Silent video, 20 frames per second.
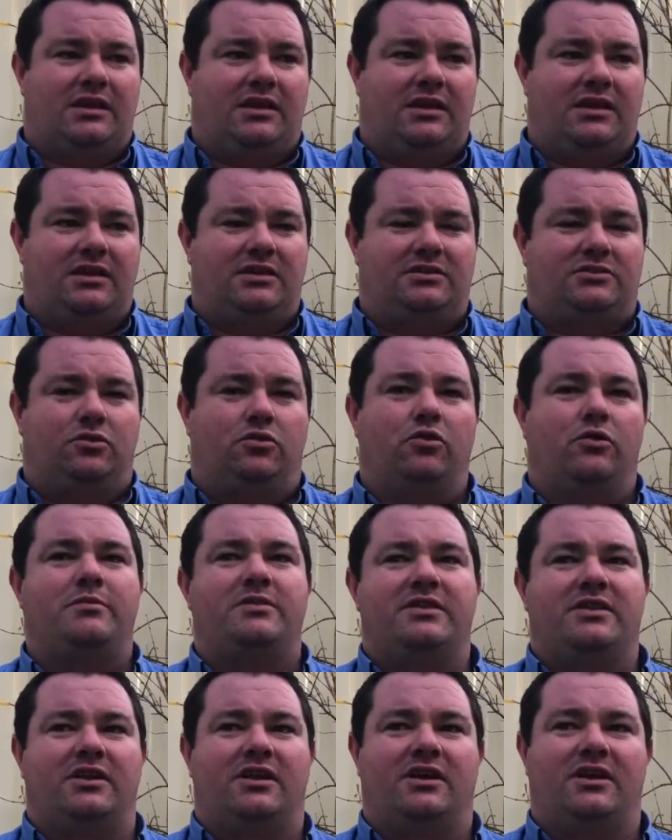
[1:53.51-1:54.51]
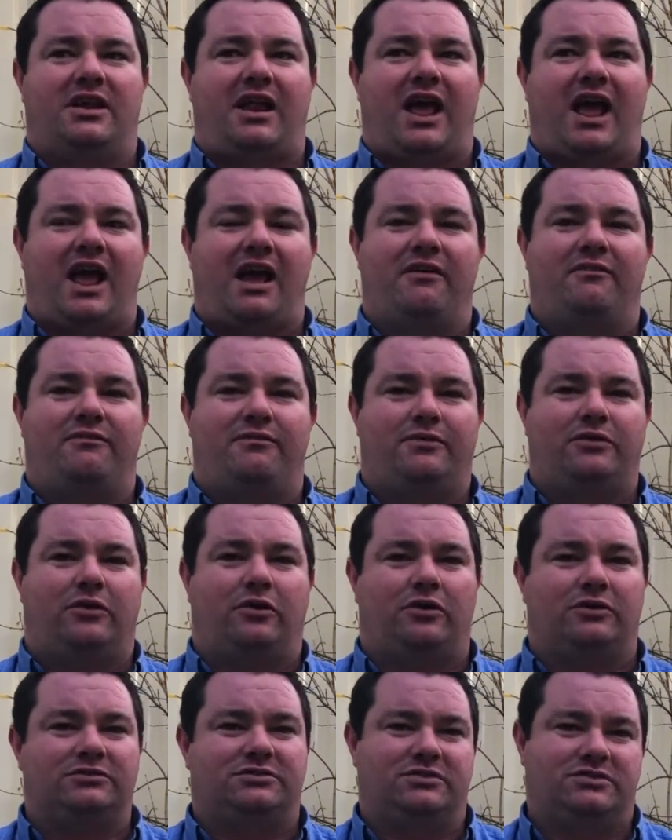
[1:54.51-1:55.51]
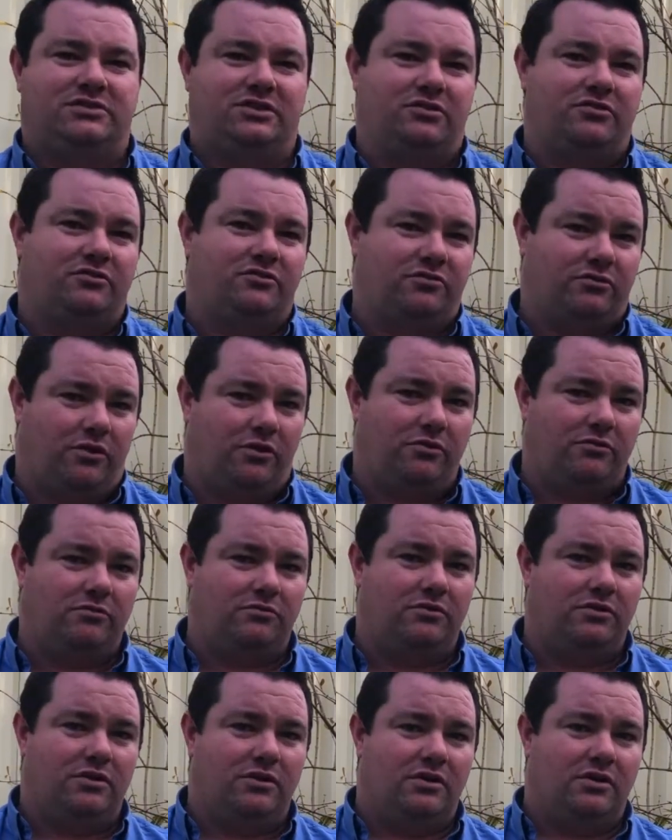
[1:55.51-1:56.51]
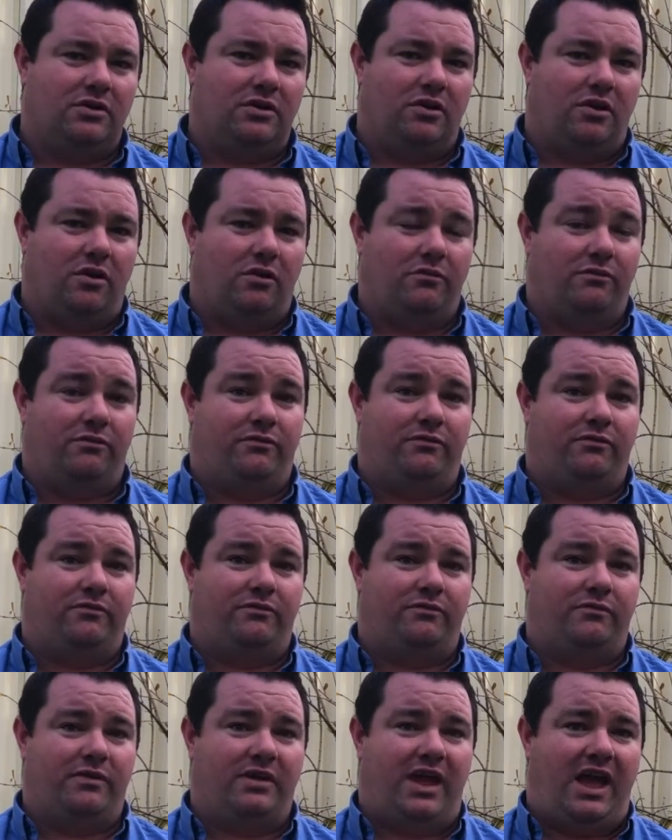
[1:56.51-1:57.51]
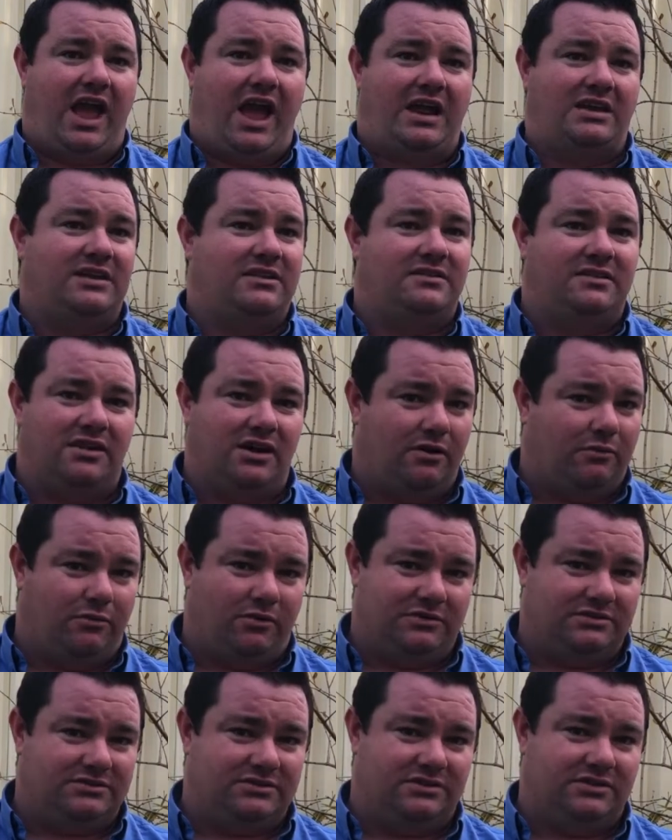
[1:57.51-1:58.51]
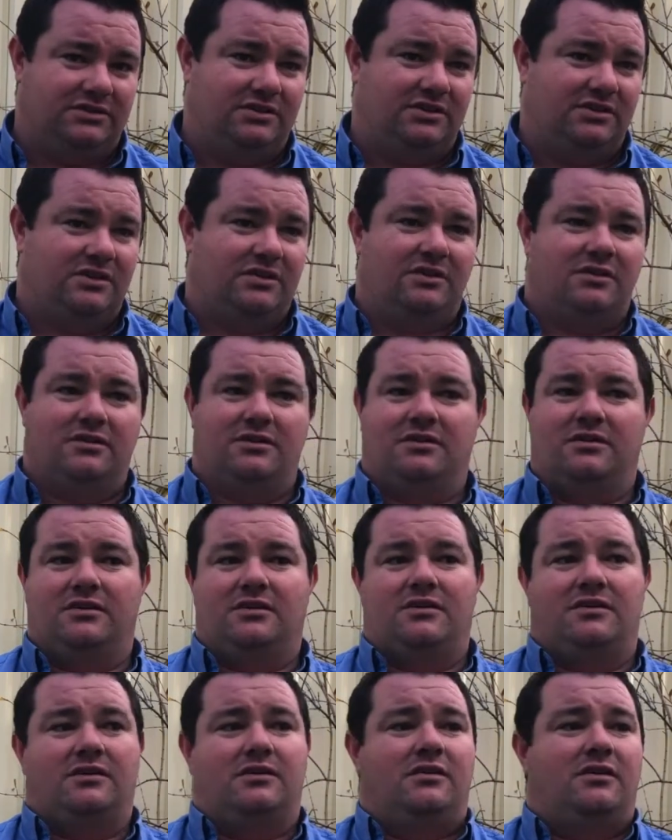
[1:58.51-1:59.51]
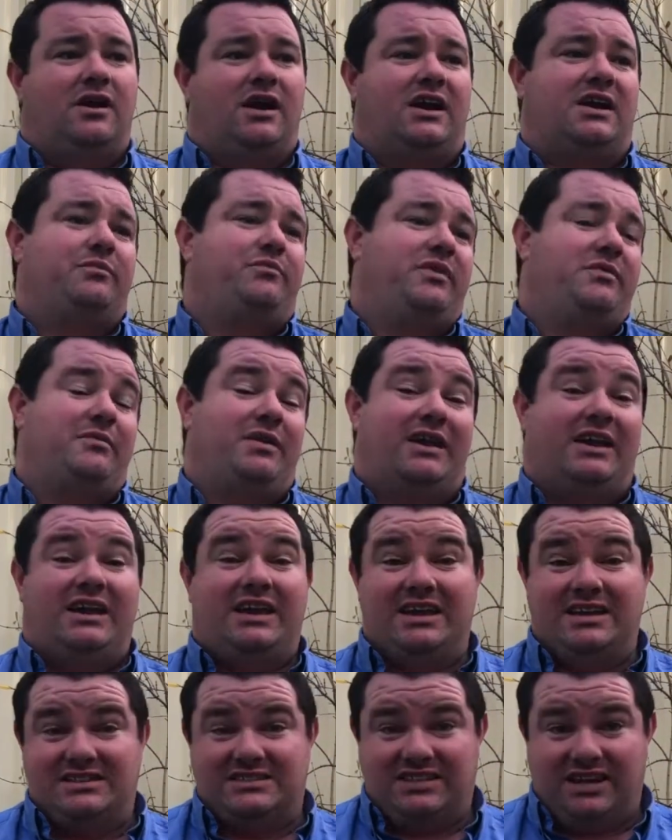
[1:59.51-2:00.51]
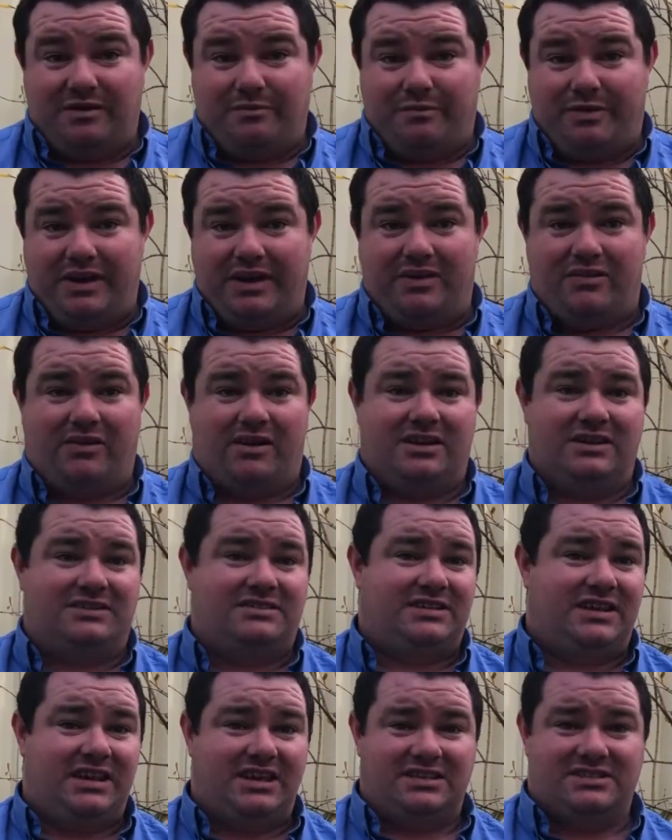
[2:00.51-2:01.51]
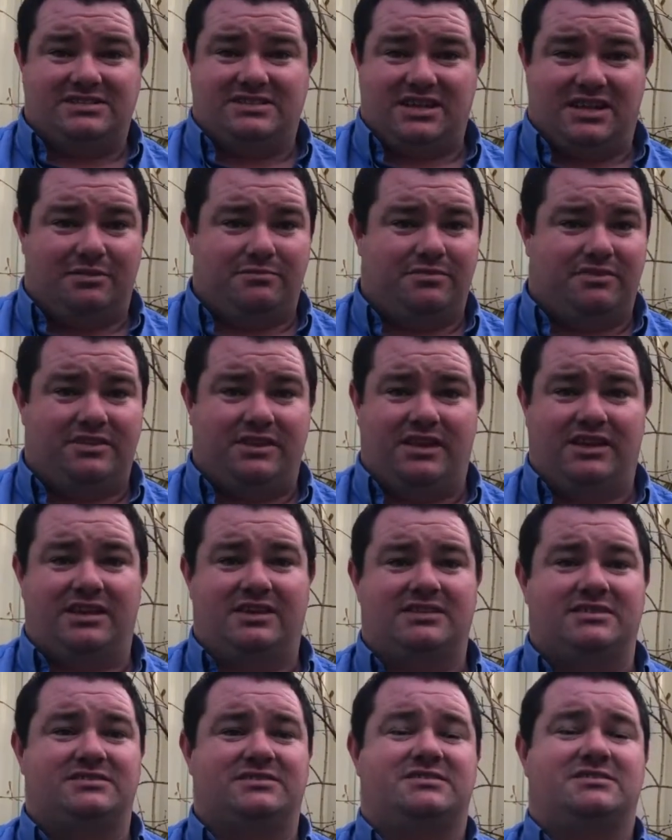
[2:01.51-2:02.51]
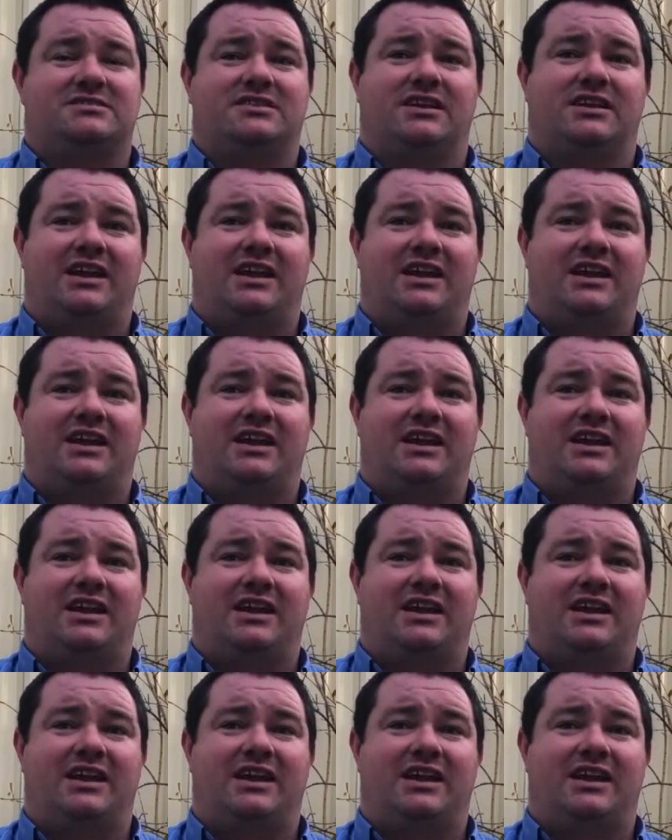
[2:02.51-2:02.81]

It taught me that I could have conscious control of anything I wanted. I could bring my kids up better. I could teach them things. The